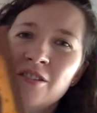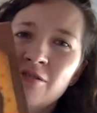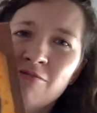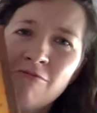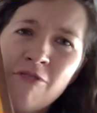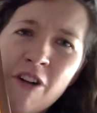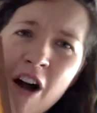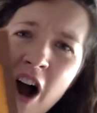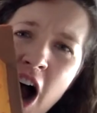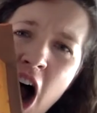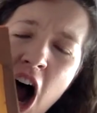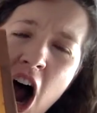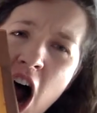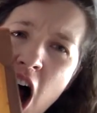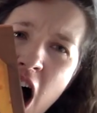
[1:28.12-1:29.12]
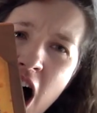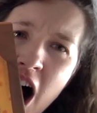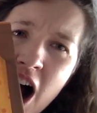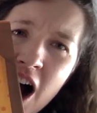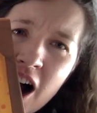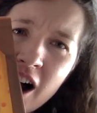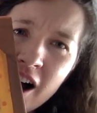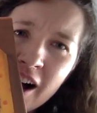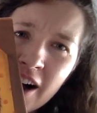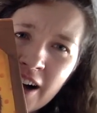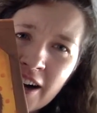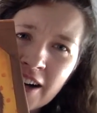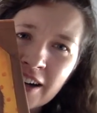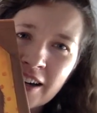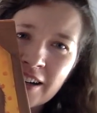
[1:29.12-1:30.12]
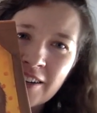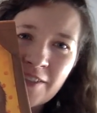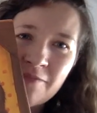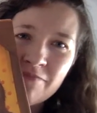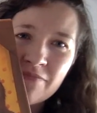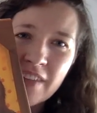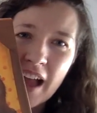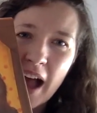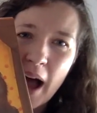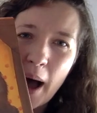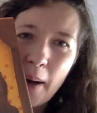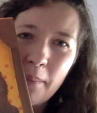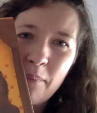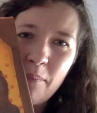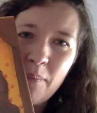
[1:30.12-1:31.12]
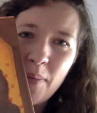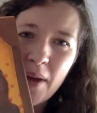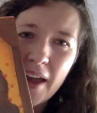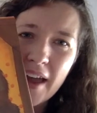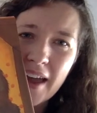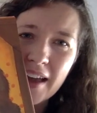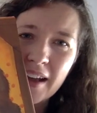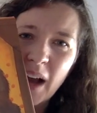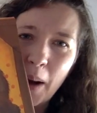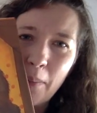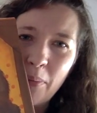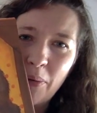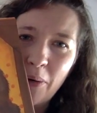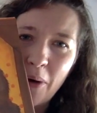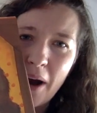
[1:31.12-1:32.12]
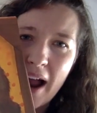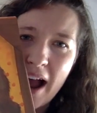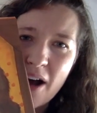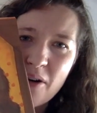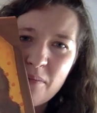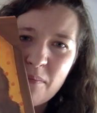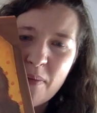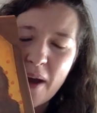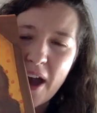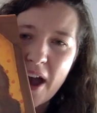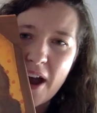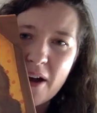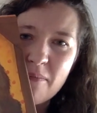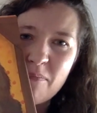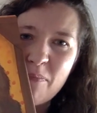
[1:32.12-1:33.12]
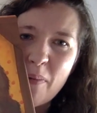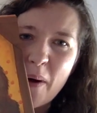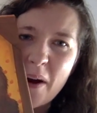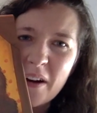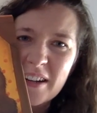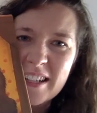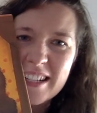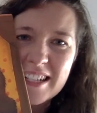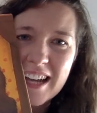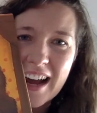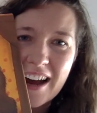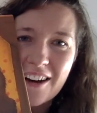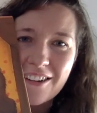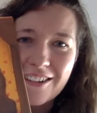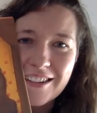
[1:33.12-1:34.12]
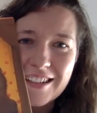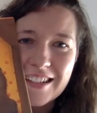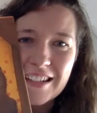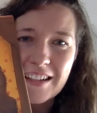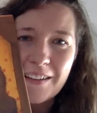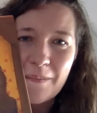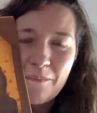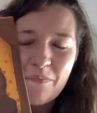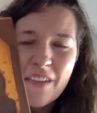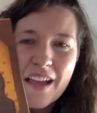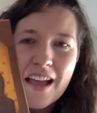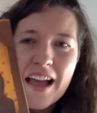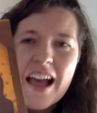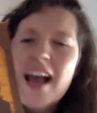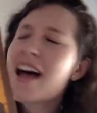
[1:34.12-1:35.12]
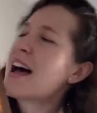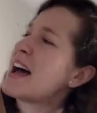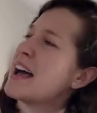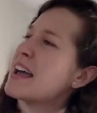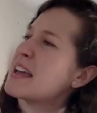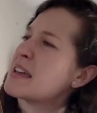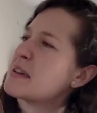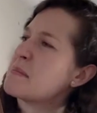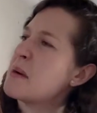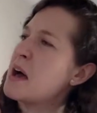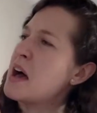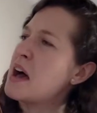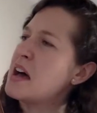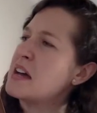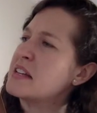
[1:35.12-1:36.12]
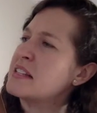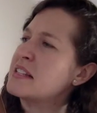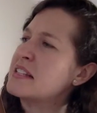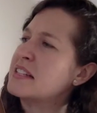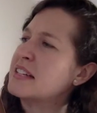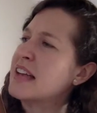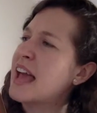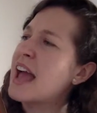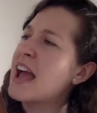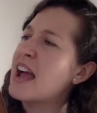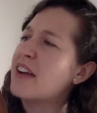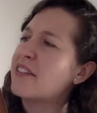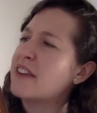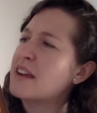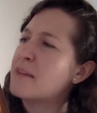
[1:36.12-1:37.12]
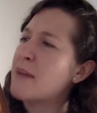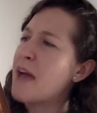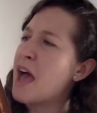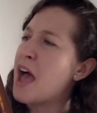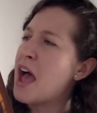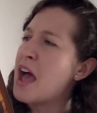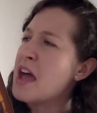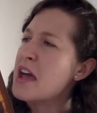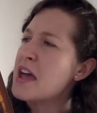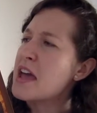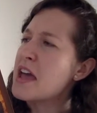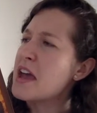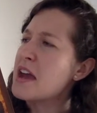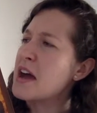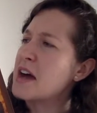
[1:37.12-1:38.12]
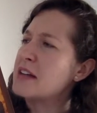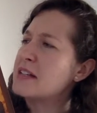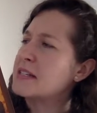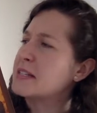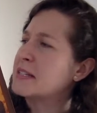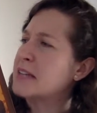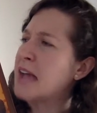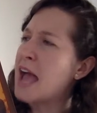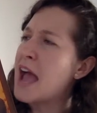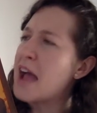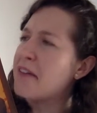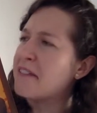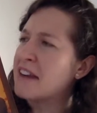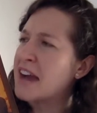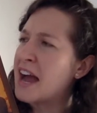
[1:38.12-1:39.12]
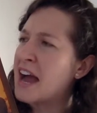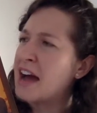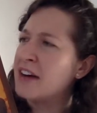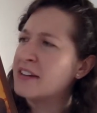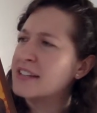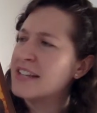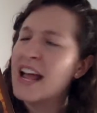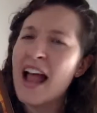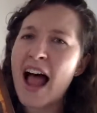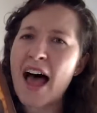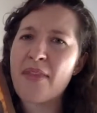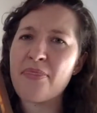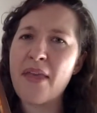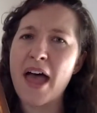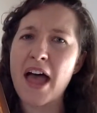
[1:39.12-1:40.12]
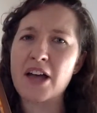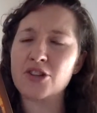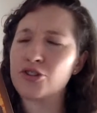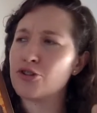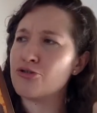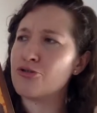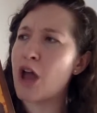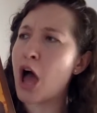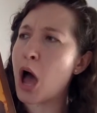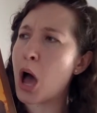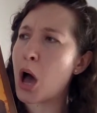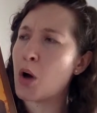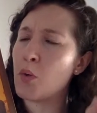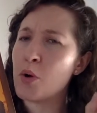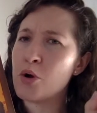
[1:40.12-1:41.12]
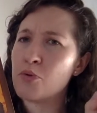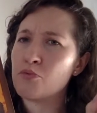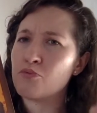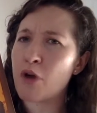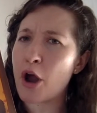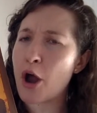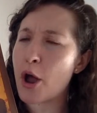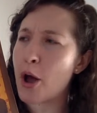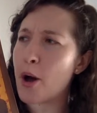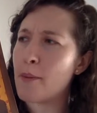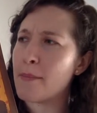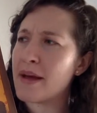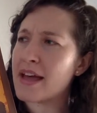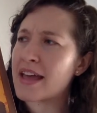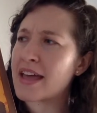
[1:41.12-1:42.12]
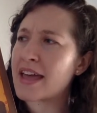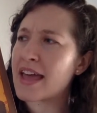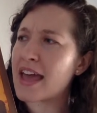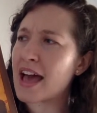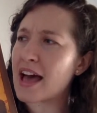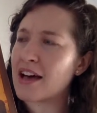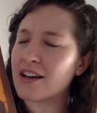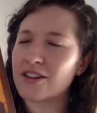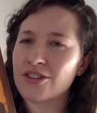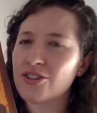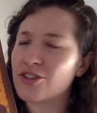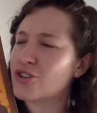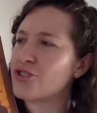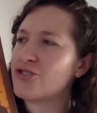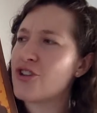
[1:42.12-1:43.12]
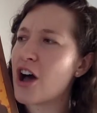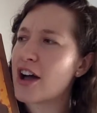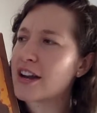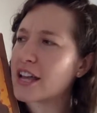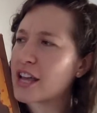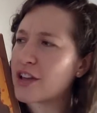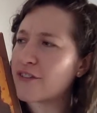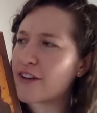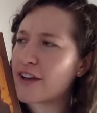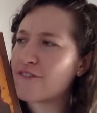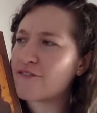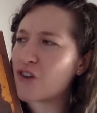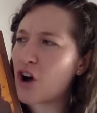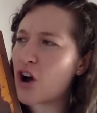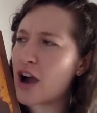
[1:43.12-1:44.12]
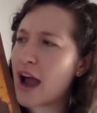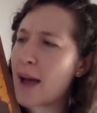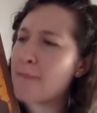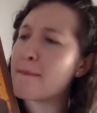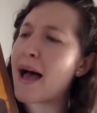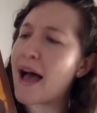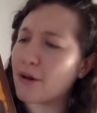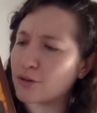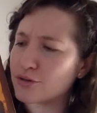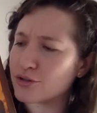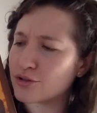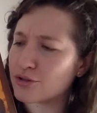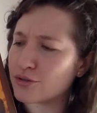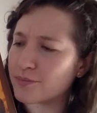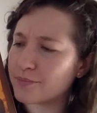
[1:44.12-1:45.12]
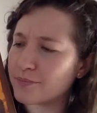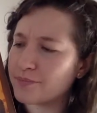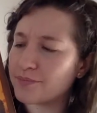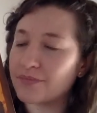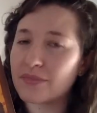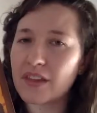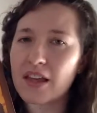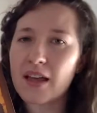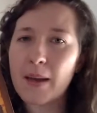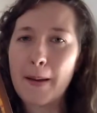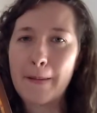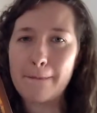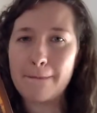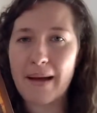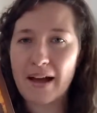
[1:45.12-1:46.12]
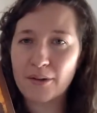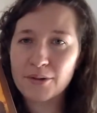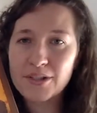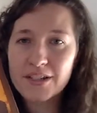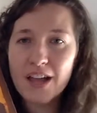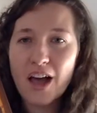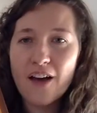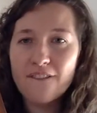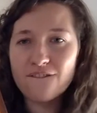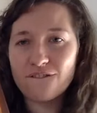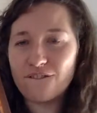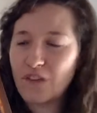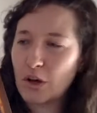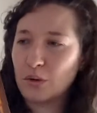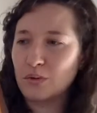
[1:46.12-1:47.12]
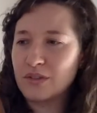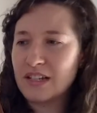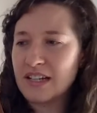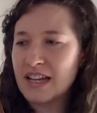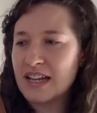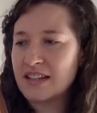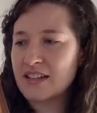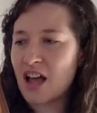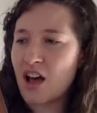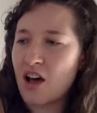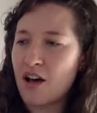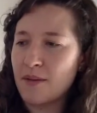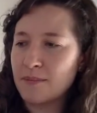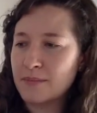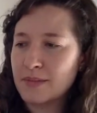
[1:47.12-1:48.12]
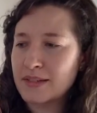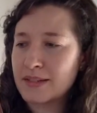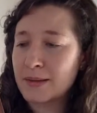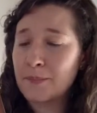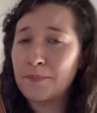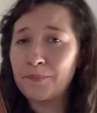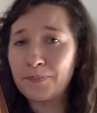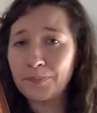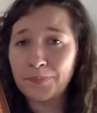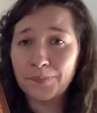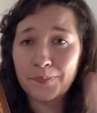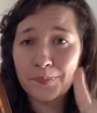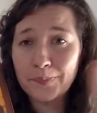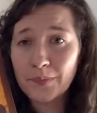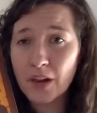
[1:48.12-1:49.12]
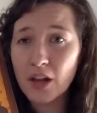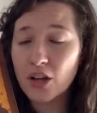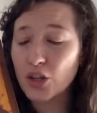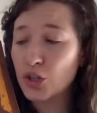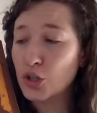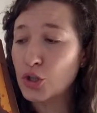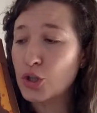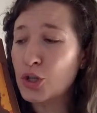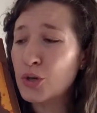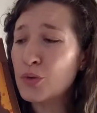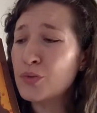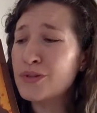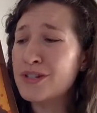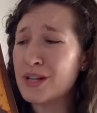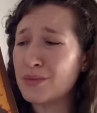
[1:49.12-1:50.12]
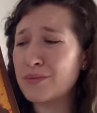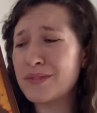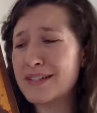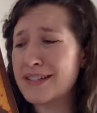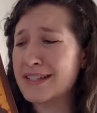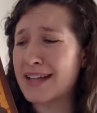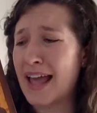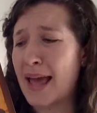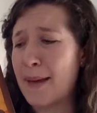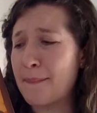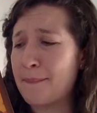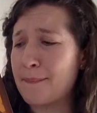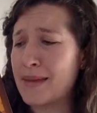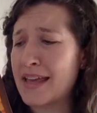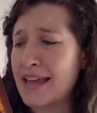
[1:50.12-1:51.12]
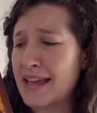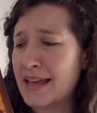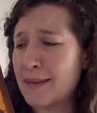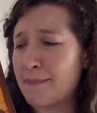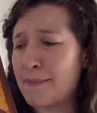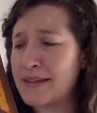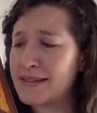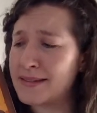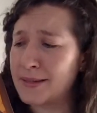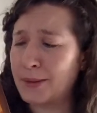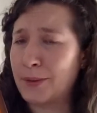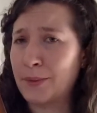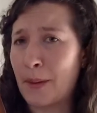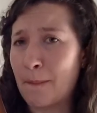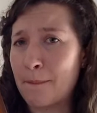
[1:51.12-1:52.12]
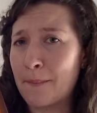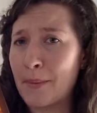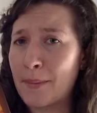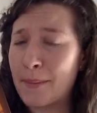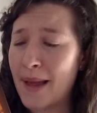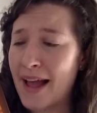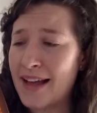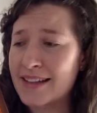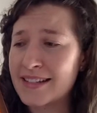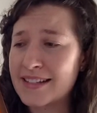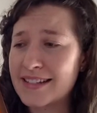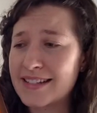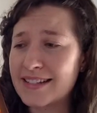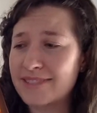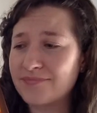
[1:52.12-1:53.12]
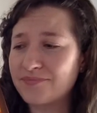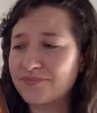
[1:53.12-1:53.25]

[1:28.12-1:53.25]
Roar! A big brown bear burst out. "I'm a scary bear in a scary house, and there's no room here, not even for a mouse." Mouse folded his arms. "You don't scare me, Mr. Grumblepants.